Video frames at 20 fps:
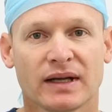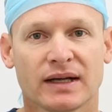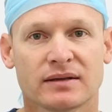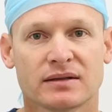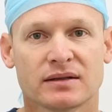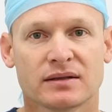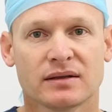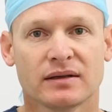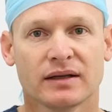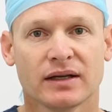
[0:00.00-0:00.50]

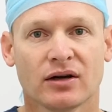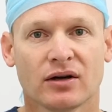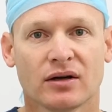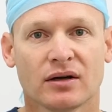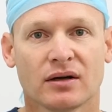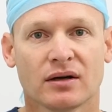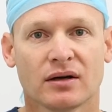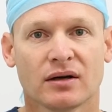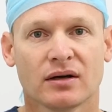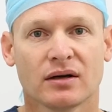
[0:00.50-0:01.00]
that there
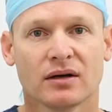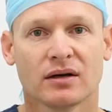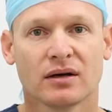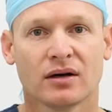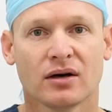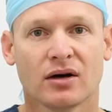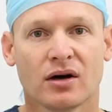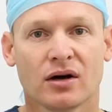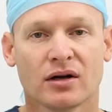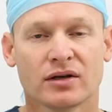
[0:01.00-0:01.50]

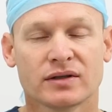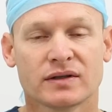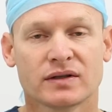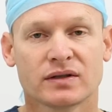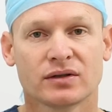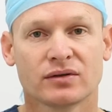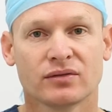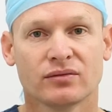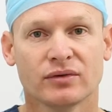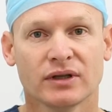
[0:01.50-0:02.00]

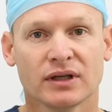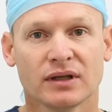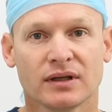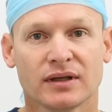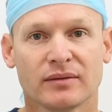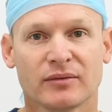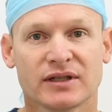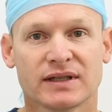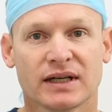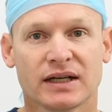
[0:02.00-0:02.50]
aren't real
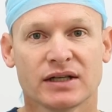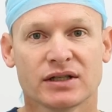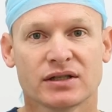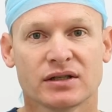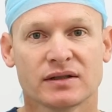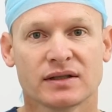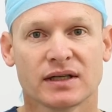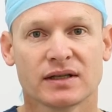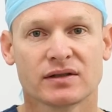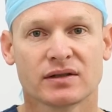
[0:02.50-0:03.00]

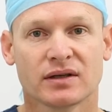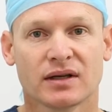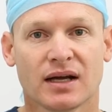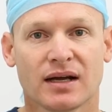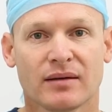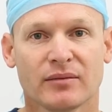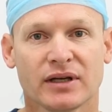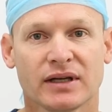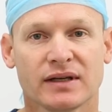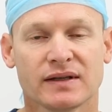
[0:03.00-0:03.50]
limitations as to
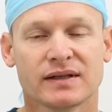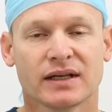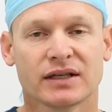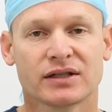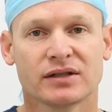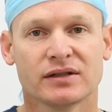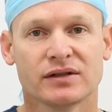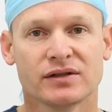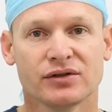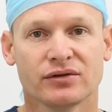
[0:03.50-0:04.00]
how many
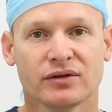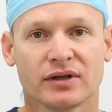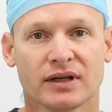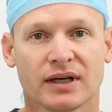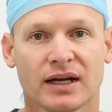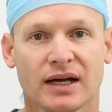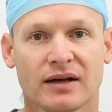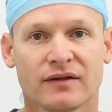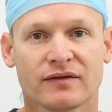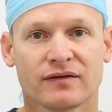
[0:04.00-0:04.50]
sessions you can
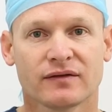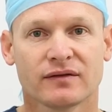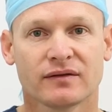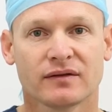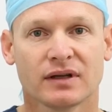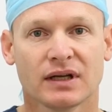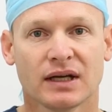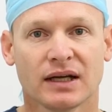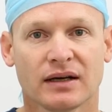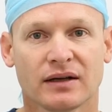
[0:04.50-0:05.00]
have,
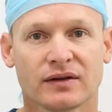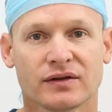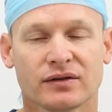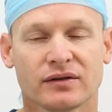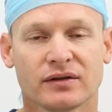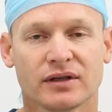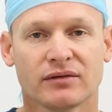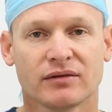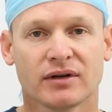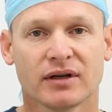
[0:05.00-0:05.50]
and I
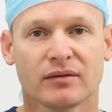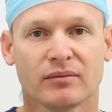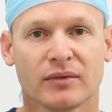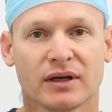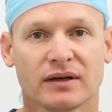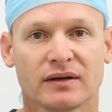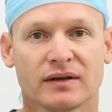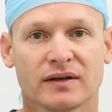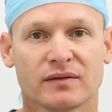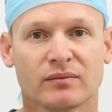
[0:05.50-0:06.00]
certainly
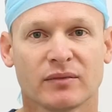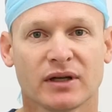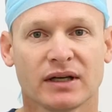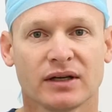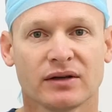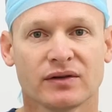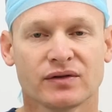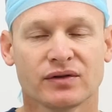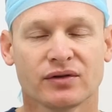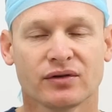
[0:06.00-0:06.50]
recommend as
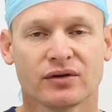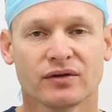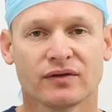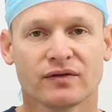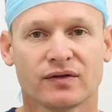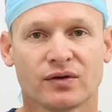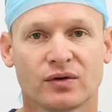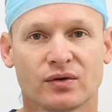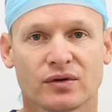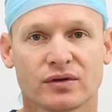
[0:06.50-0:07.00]
many as you can
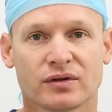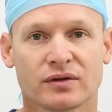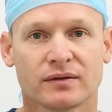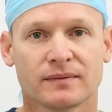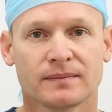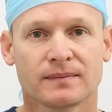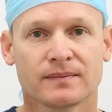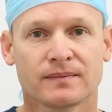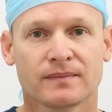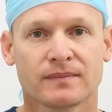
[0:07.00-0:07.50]
afford.
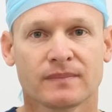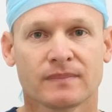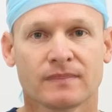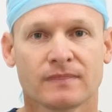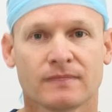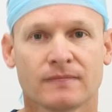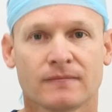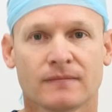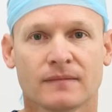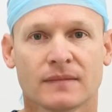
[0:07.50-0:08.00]

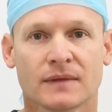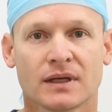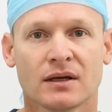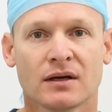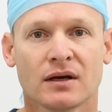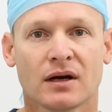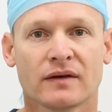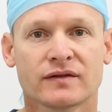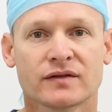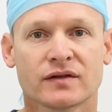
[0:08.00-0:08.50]

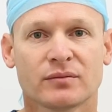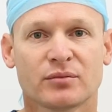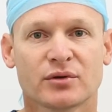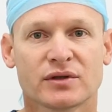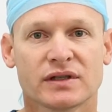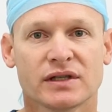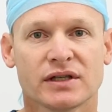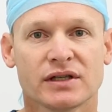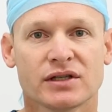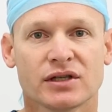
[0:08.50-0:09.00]
After the
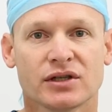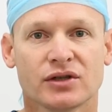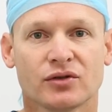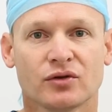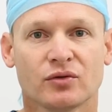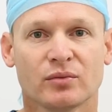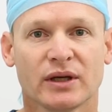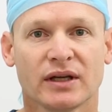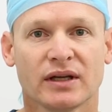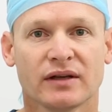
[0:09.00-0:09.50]
procedure
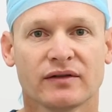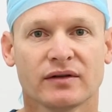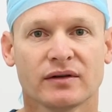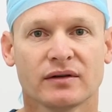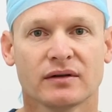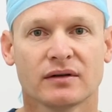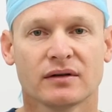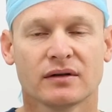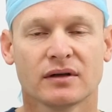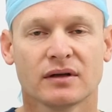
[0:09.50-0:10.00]
you'll be
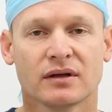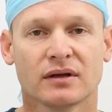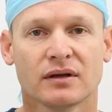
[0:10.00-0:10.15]
given